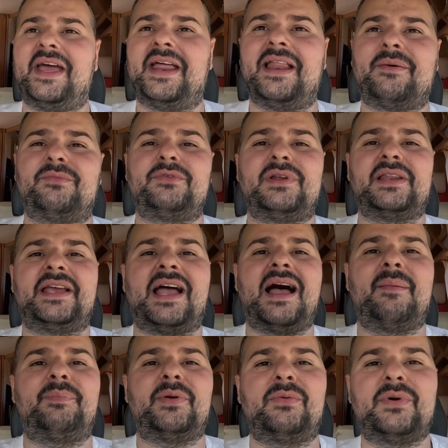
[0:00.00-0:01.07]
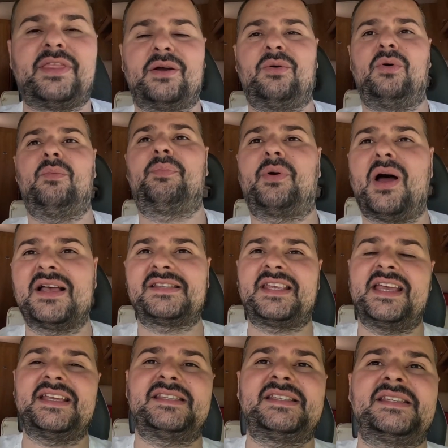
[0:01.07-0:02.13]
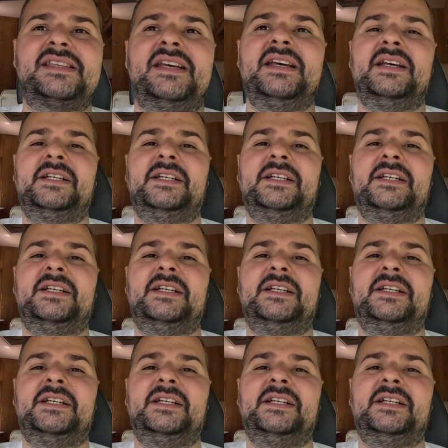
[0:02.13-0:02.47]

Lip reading: and I'm really happy with the whole process.